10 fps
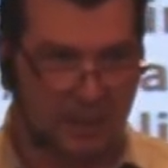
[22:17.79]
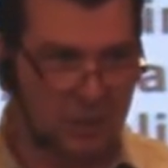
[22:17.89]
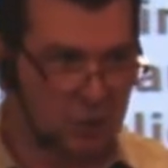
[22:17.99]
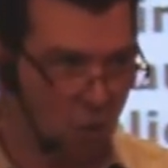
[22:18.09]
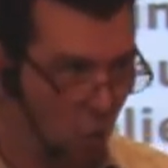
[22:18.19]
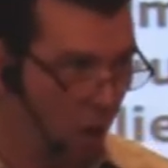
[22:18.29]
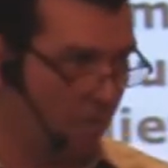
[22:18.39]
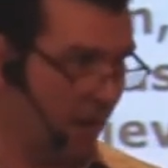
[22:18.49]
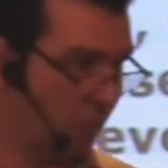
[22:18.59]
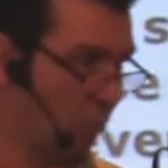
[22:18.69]
in
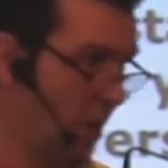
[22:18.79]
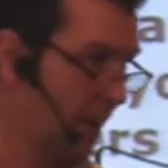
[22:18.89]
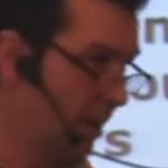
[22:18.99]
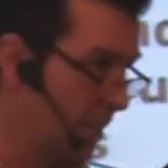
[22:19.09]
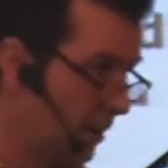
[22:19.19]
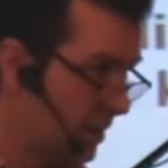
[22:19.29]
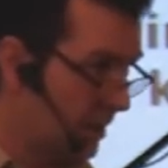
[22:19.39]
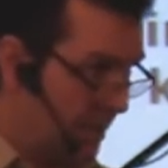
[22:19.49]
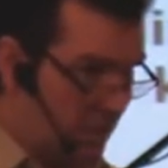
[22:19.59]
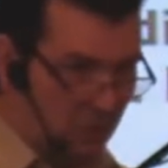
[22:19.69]
torment, running
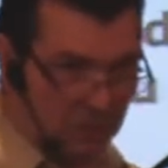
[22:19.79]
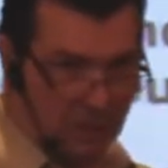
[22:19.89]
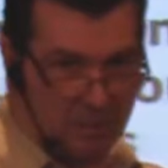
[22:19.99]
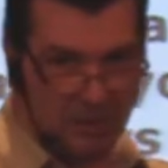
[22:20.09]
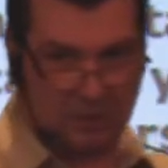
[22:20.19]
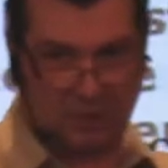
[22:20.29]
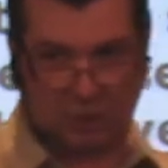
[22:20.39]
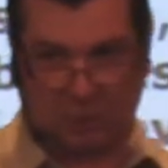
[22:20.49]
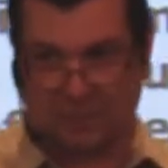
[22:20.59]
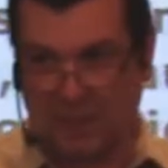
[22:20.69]
amongst the hills and amongst the
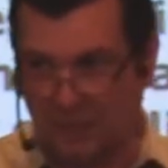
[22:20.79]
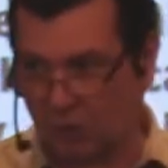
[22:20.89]
tombs,